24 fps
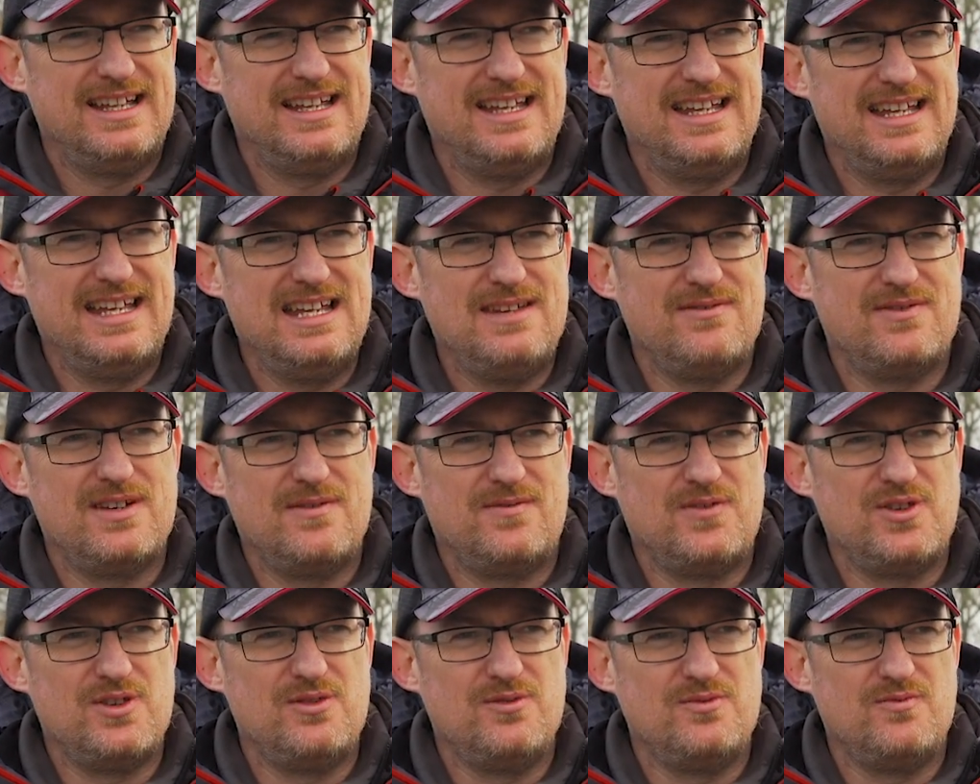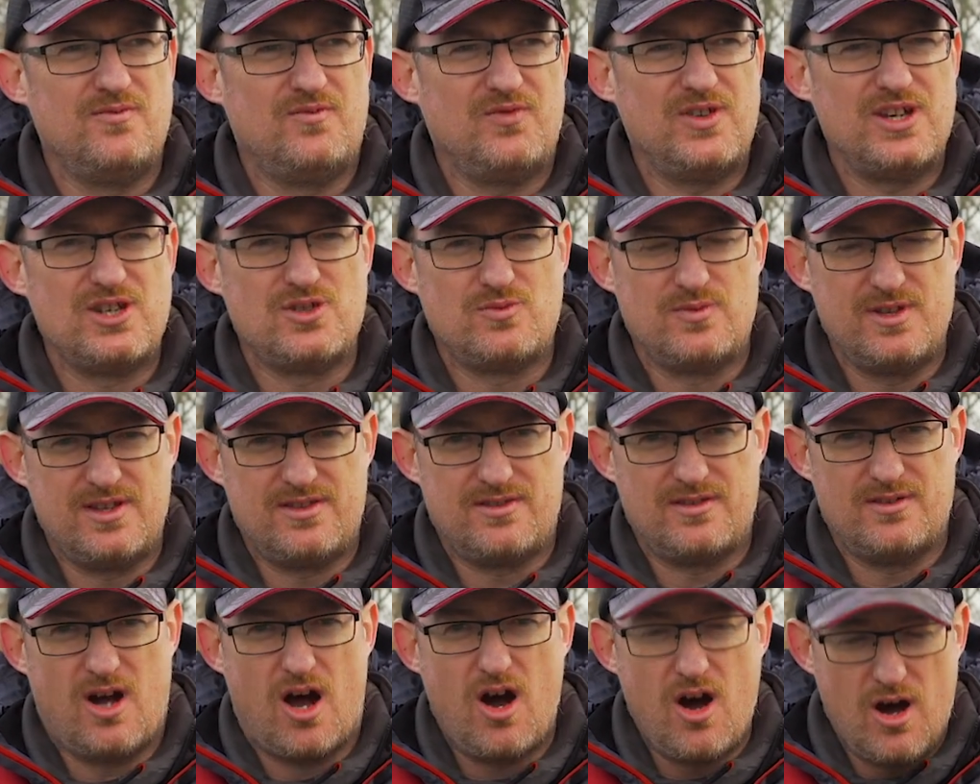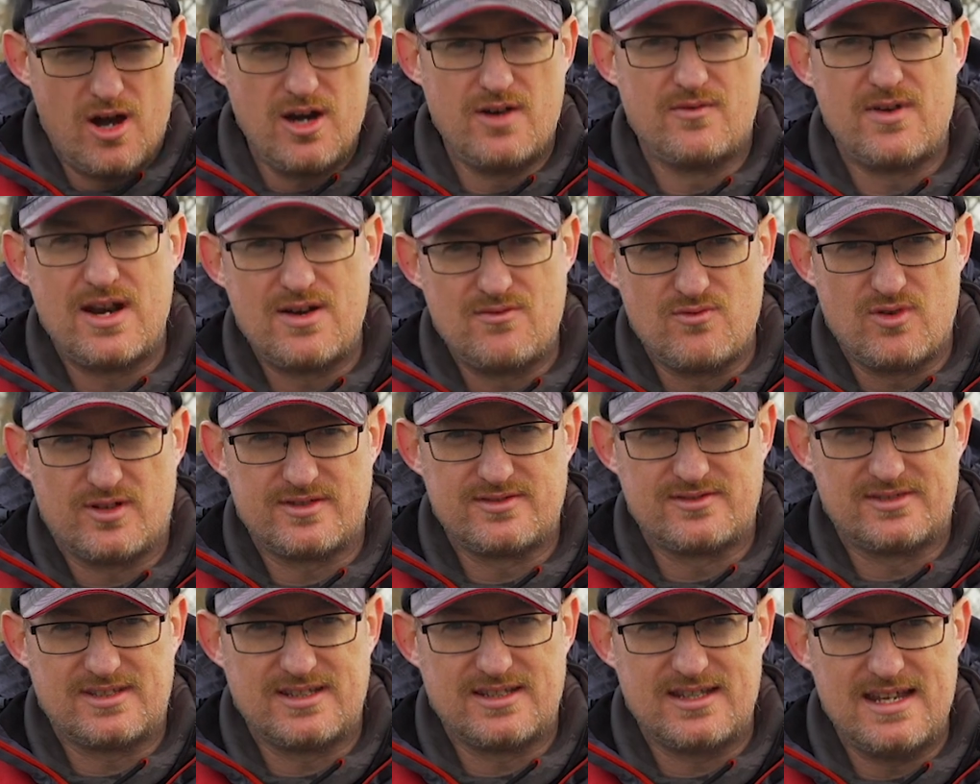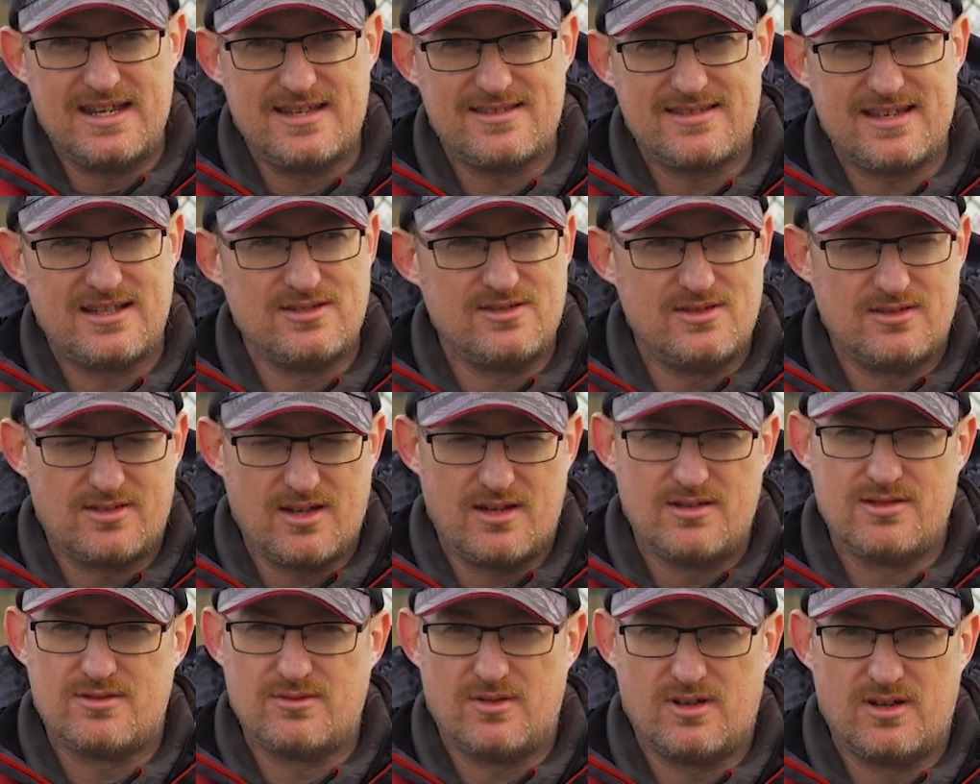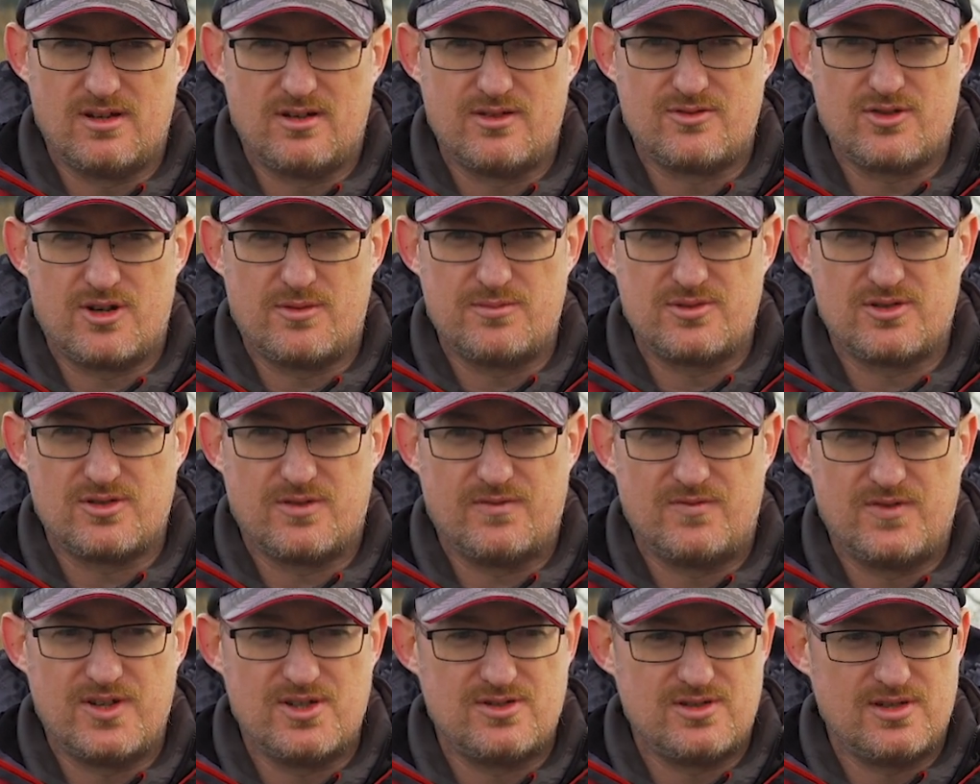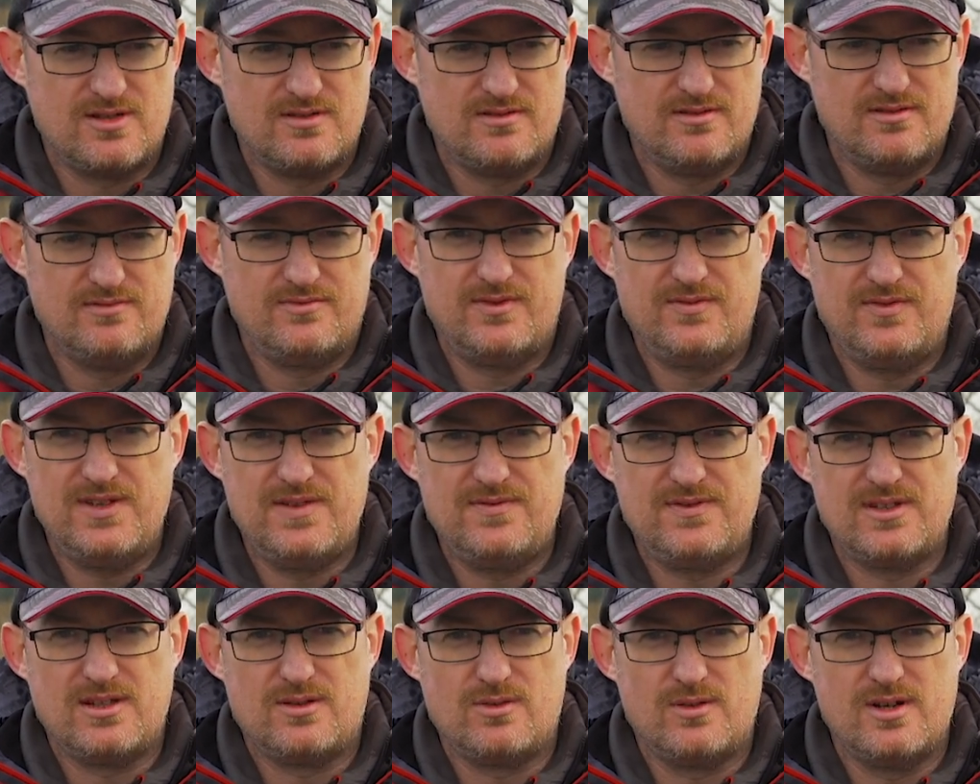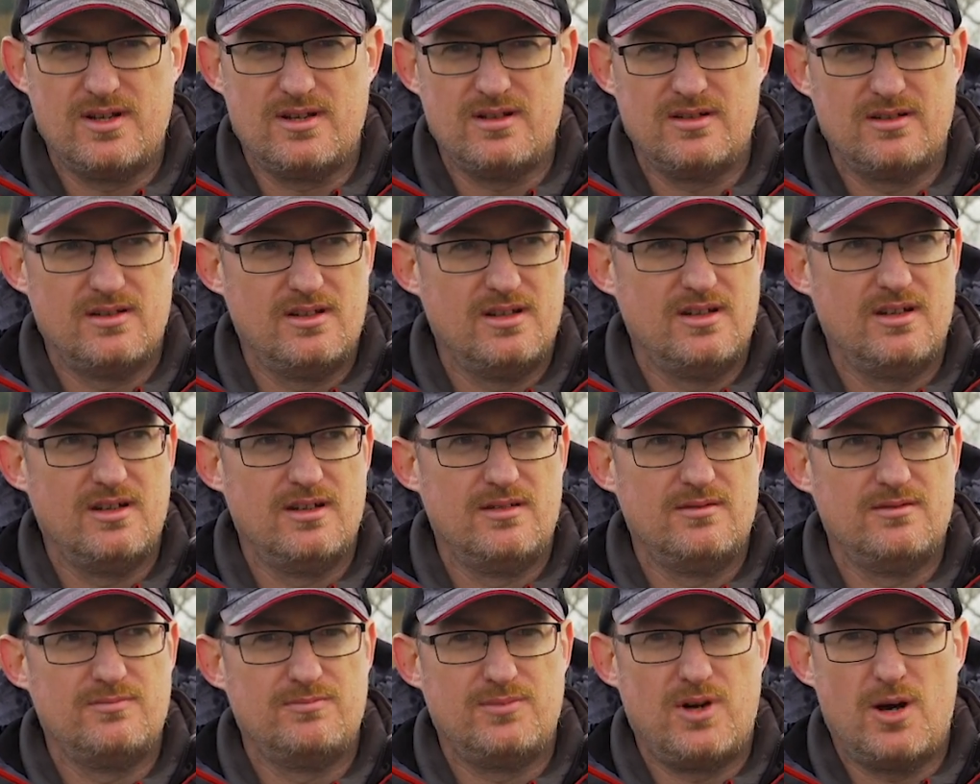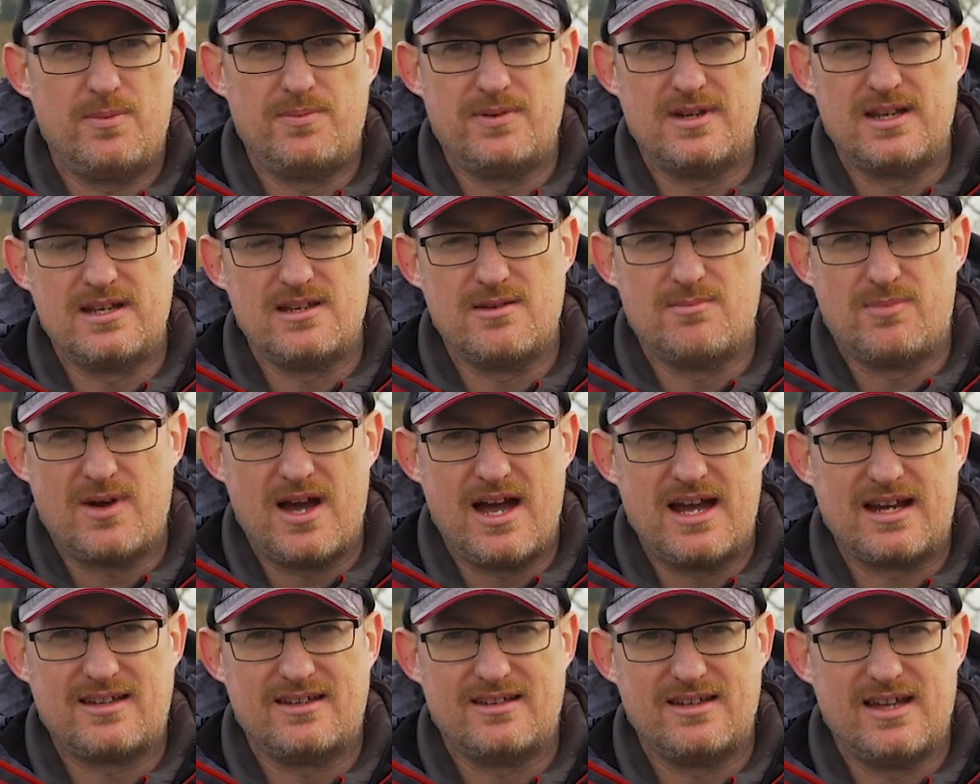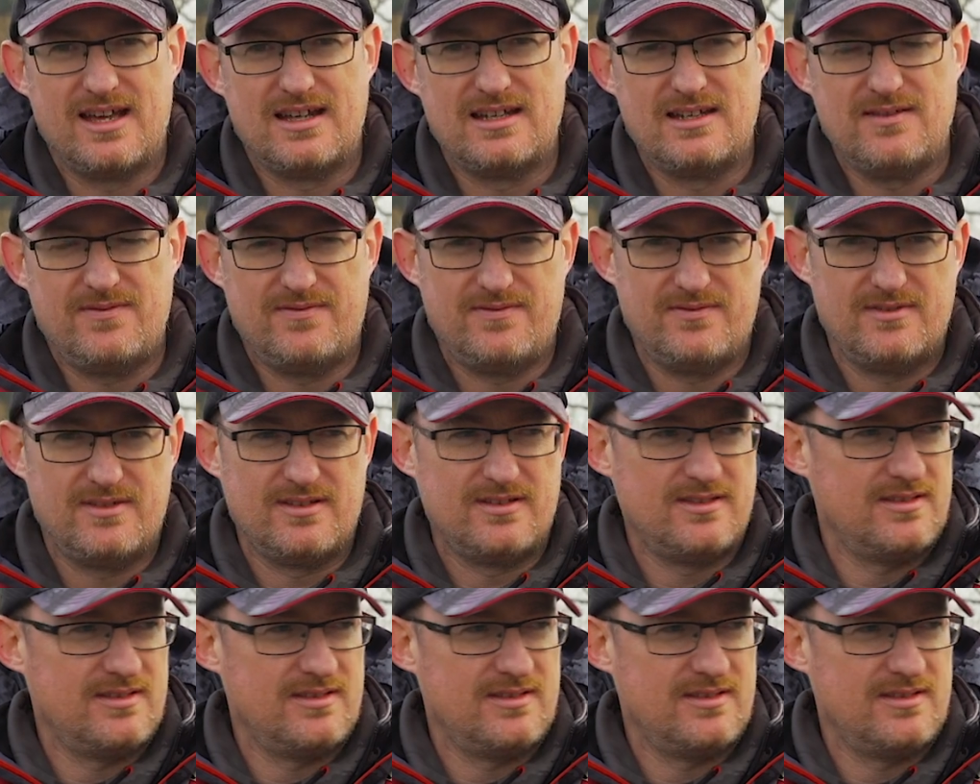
even if you fish with higher end rods than this and you don't do a lot of drop shot fishing, for 50 quid, pop it in your bag, and if